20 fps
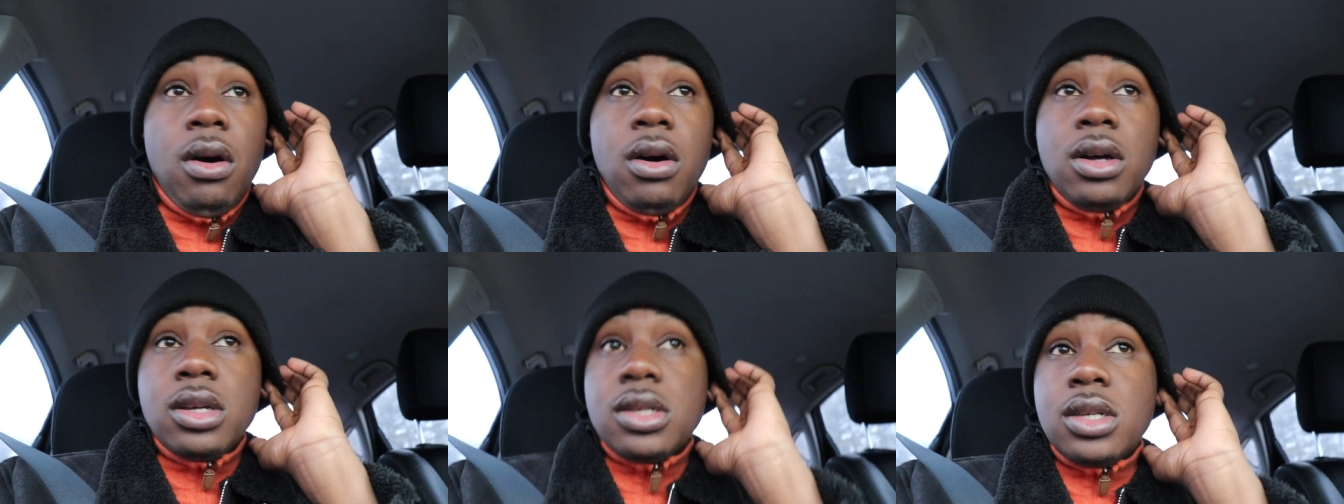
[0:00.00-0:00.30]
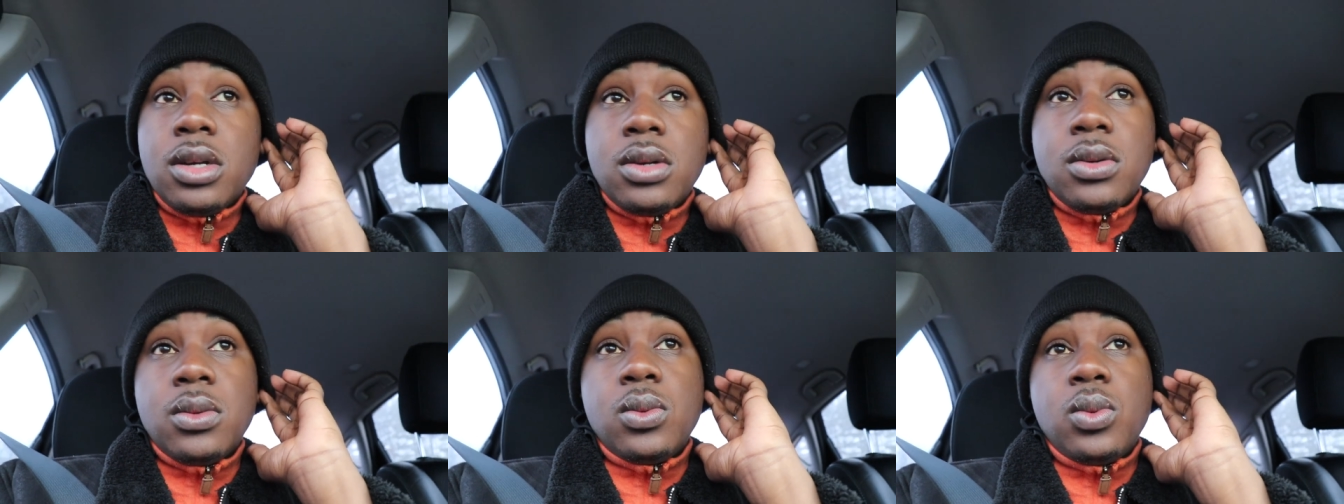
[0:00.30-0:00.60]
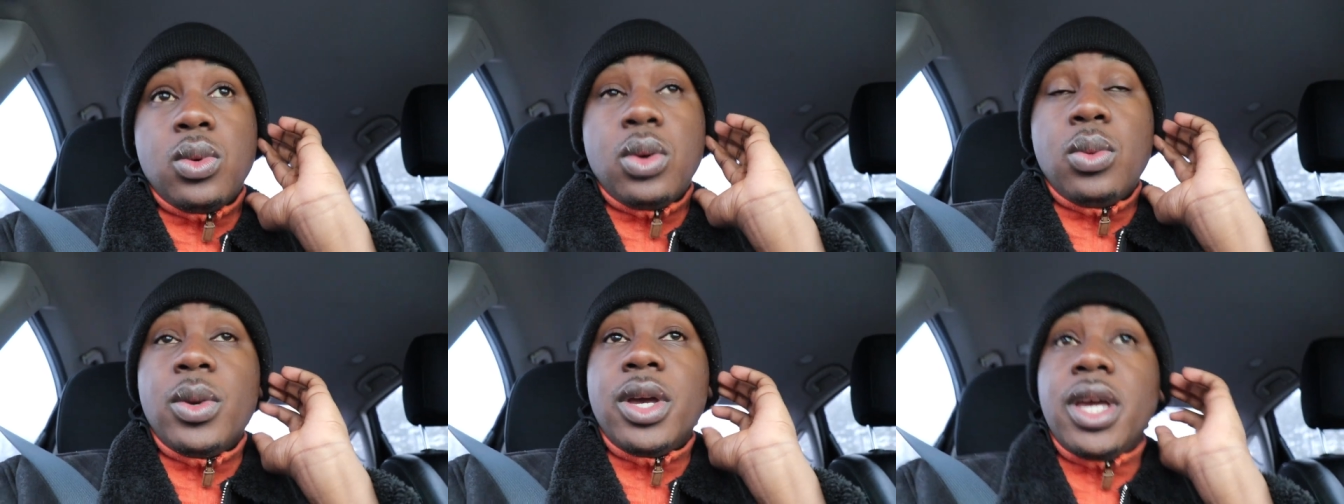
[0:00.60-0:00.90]
also
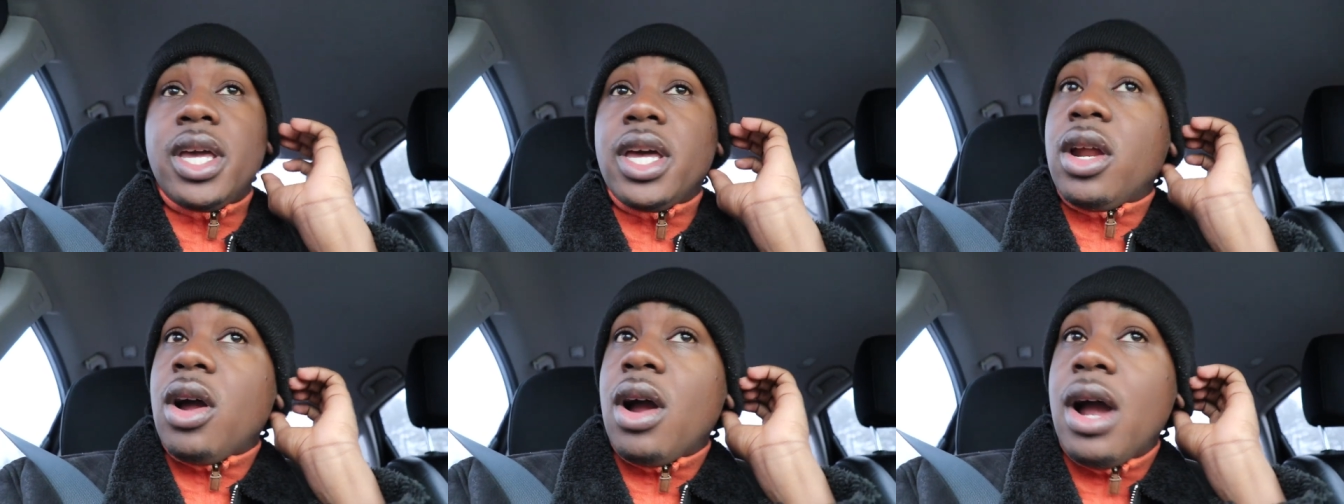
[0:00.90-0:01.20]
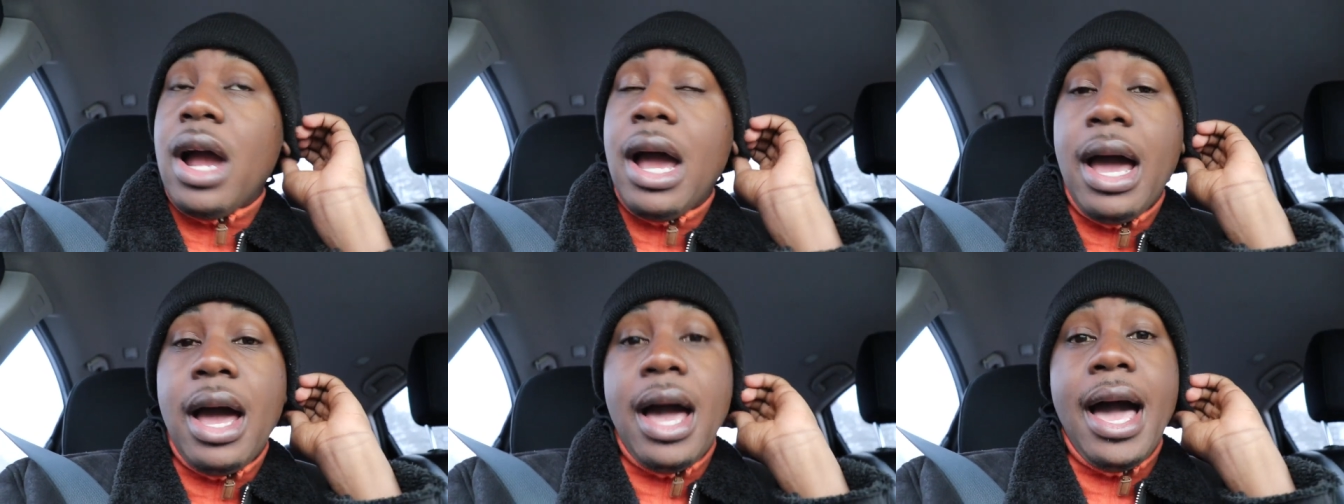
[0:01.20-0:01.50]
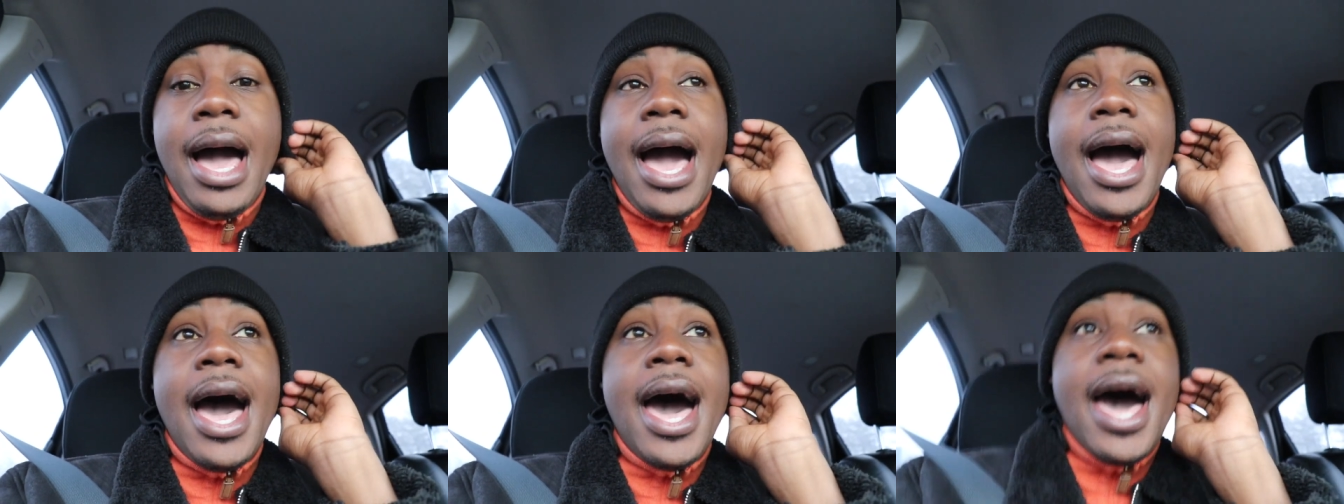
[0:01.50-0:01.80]
when we get our
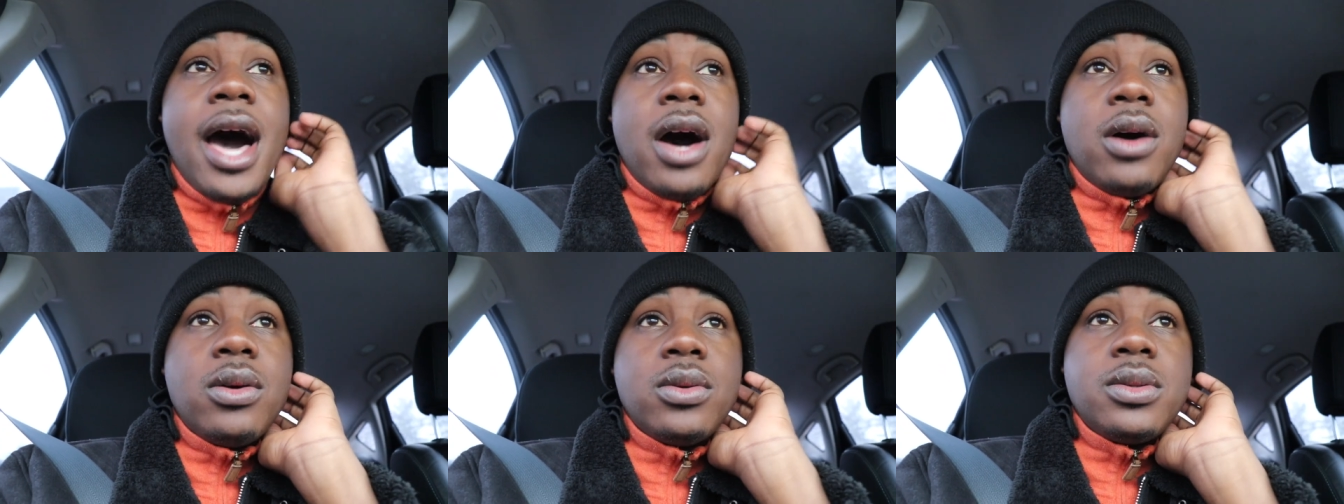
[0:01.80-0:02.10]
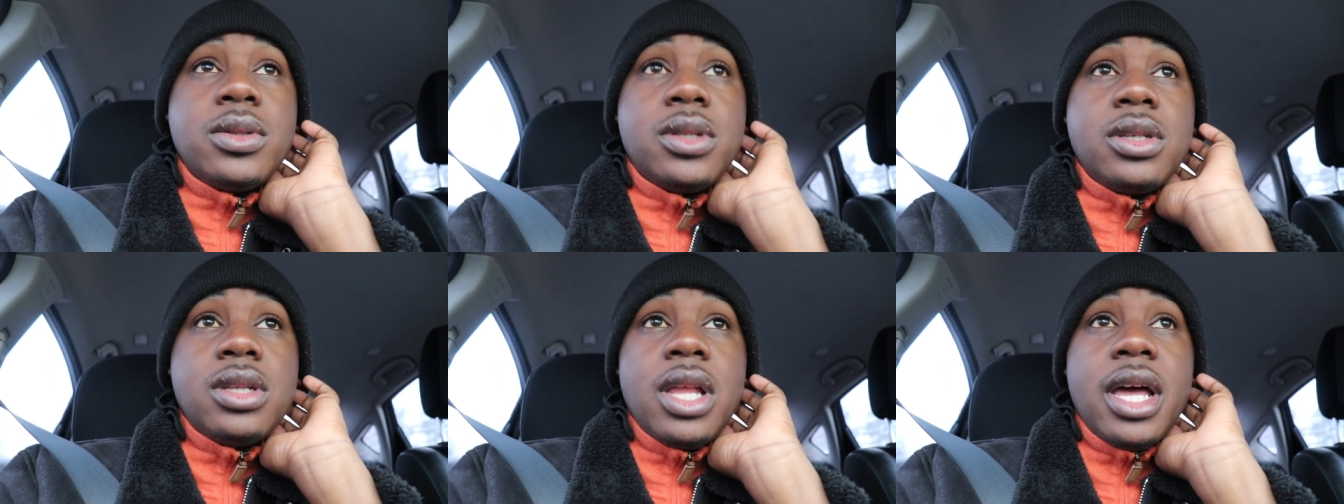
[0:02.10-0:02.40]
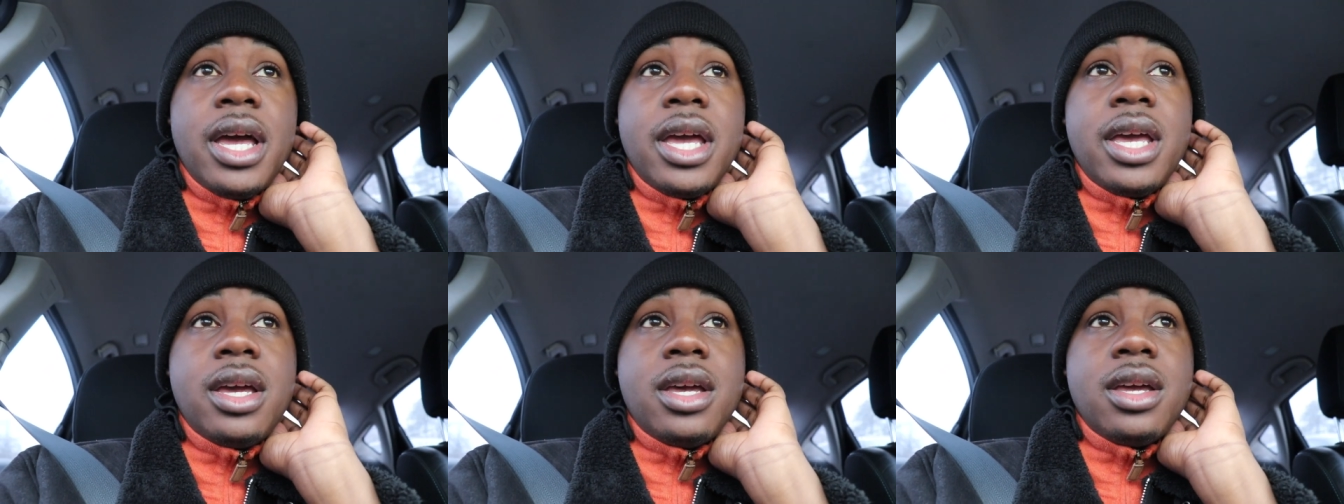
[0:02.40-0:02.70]
house,
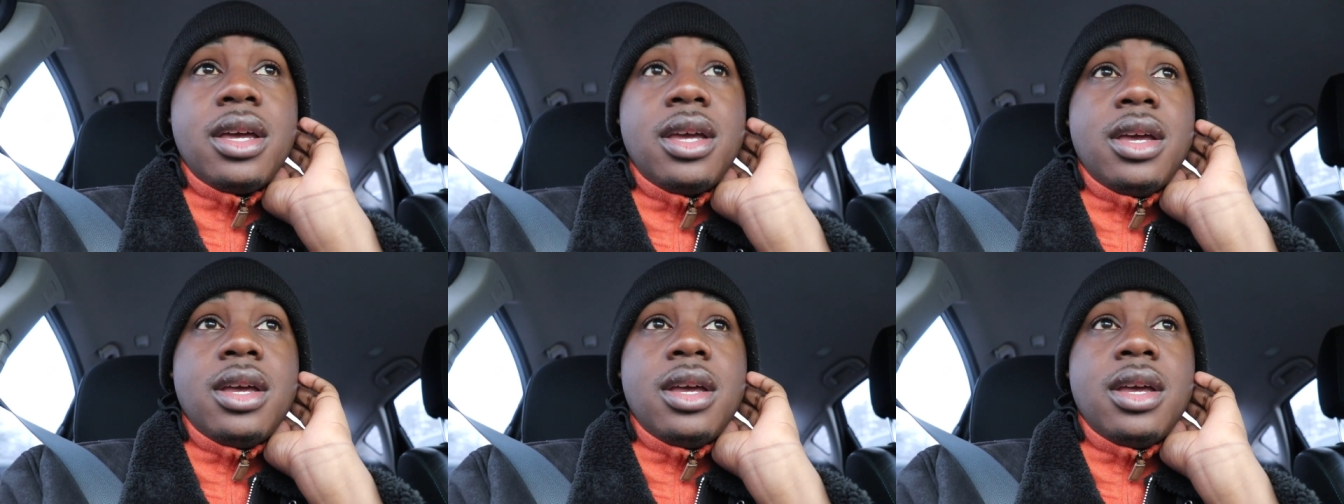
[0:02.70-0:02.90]
like